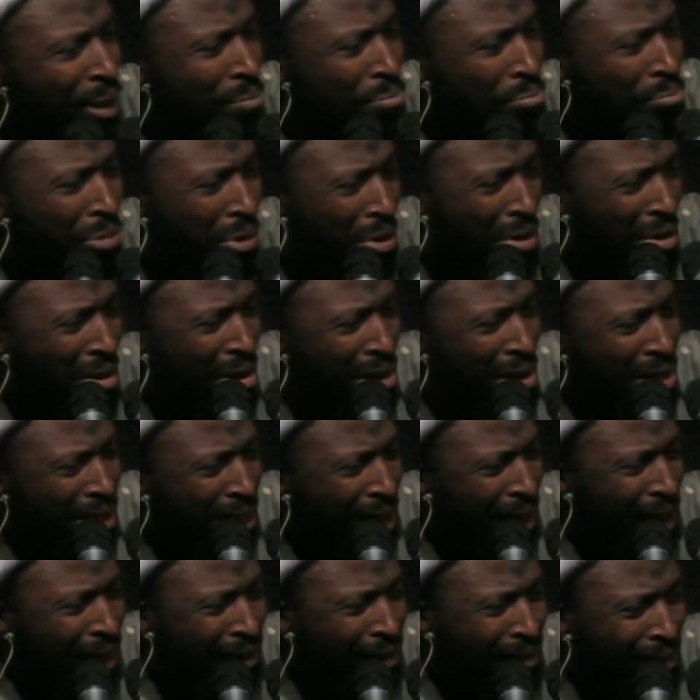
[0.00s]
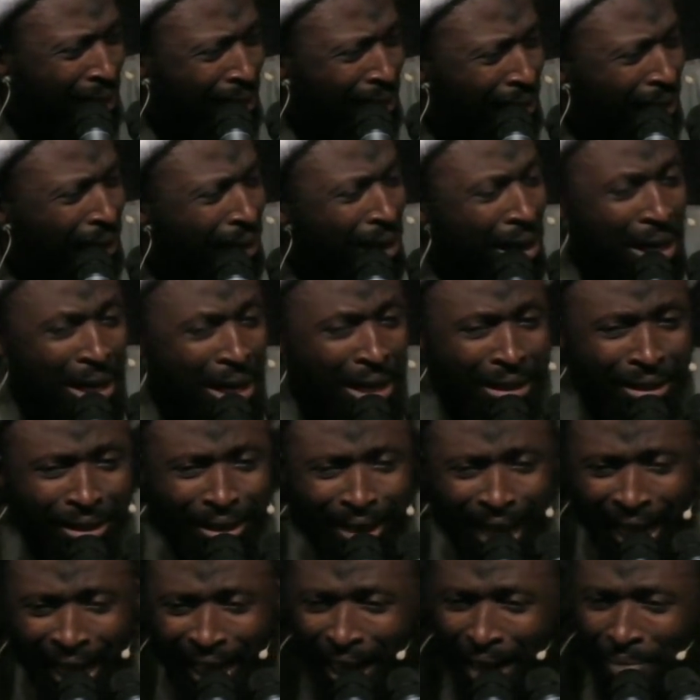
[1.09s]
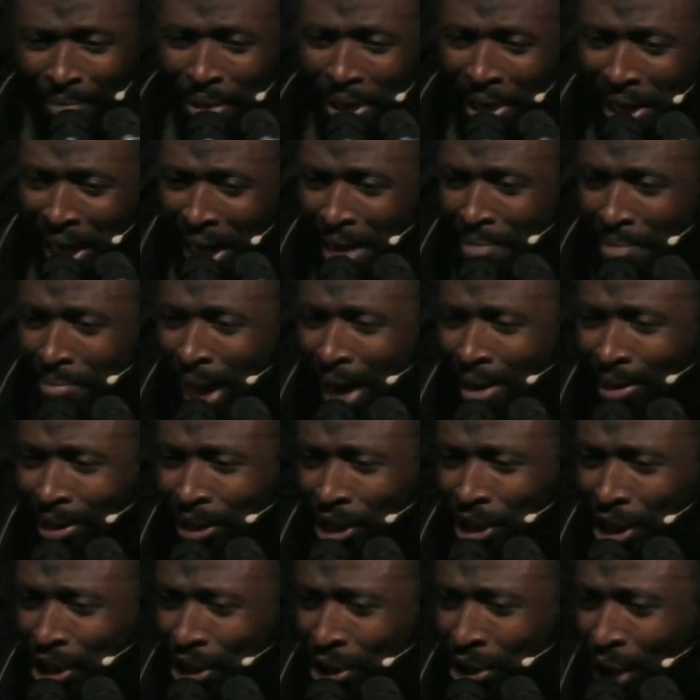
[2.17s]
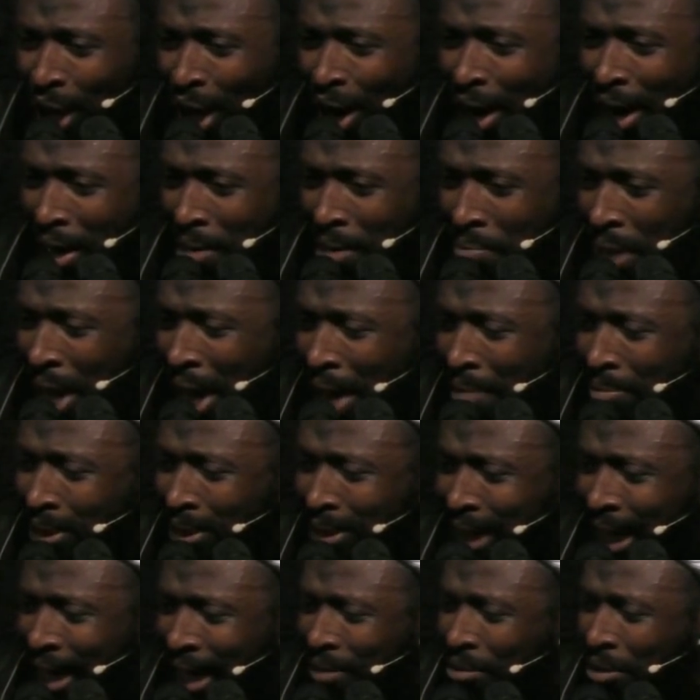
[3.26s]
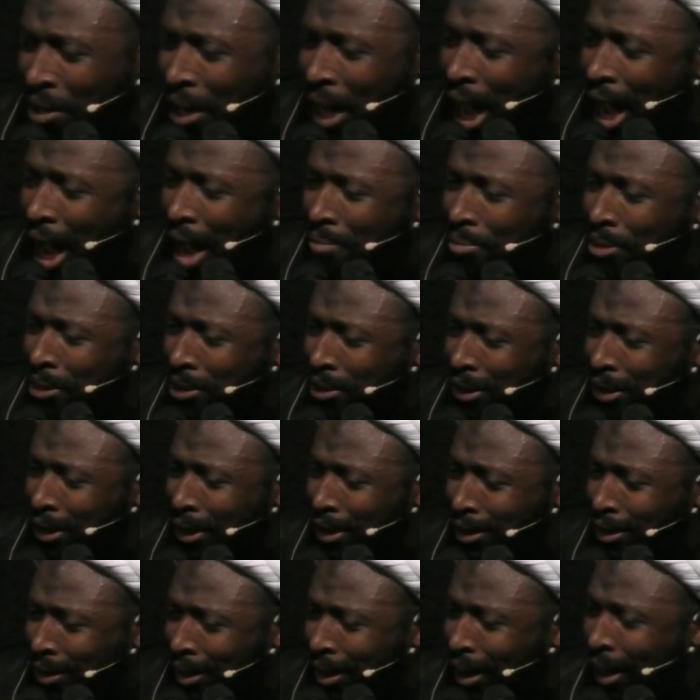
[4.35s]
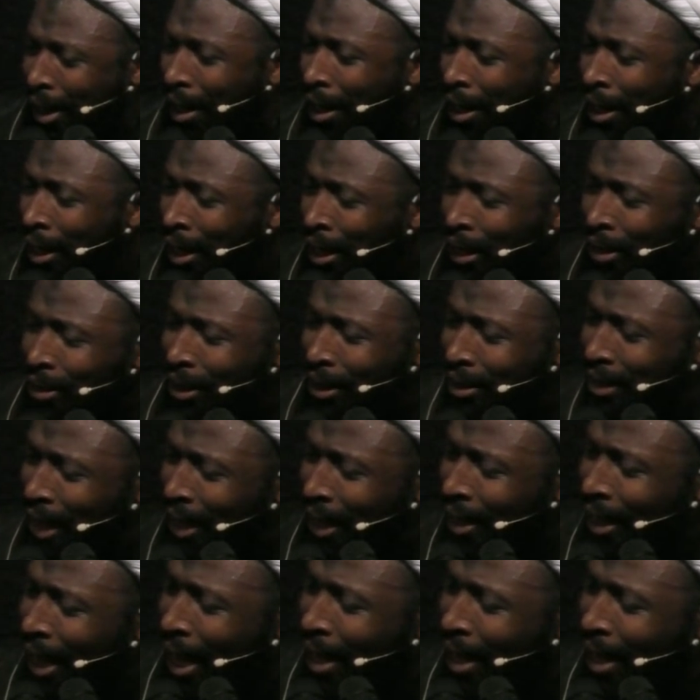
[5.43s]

broken. Zainab came out, she saw Imam Zainul Abidin. She said, ya